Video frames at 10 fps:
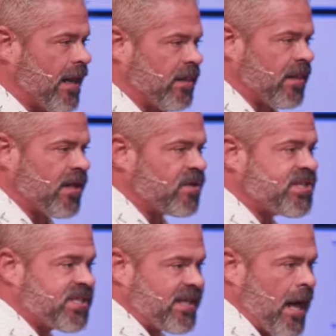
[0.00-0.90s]
And a
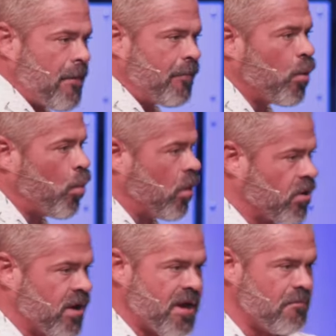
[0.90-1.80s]
little step
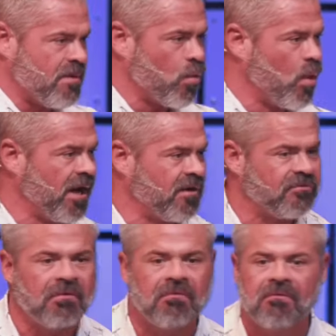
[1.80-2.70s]
will create a big
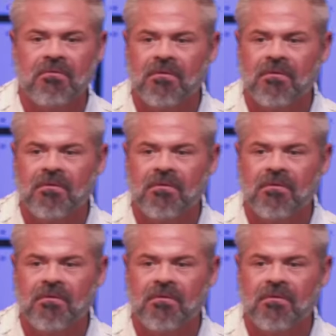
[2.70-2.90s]
wave.